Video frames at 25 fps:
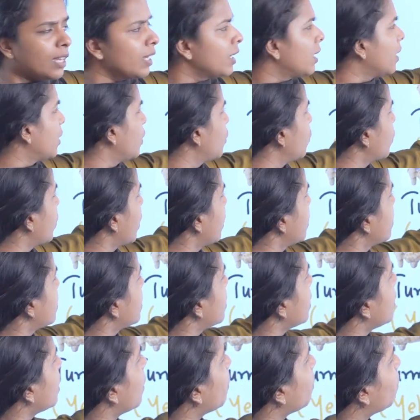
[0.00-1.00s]
Here you can
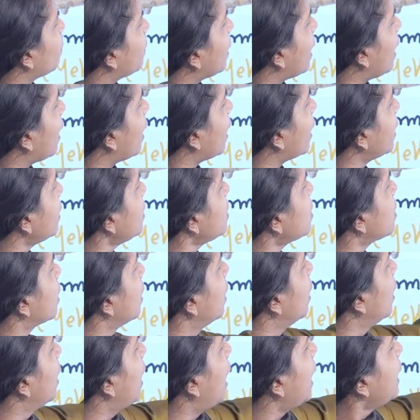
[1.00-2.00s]
see a plant,
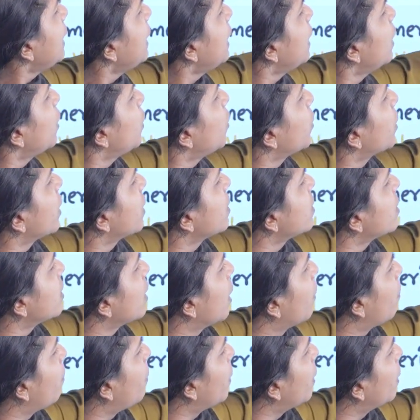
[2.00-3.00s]
and here you can
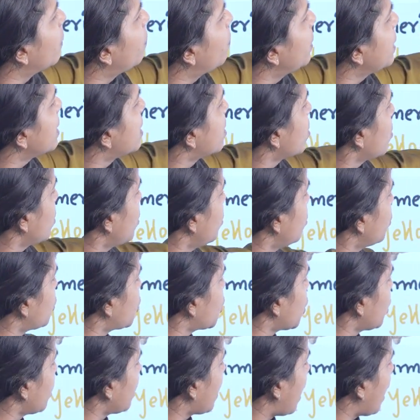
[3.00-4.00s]
see a purple
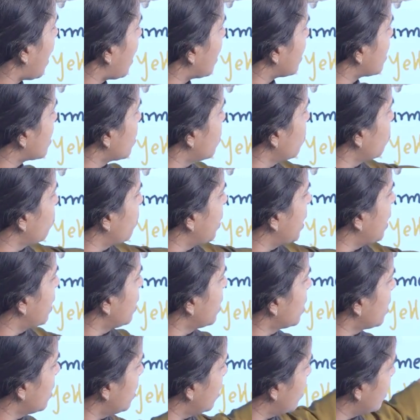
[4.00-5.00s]
solution and some
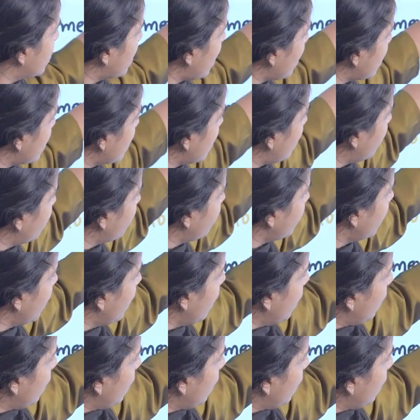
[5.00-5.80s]
beakers and some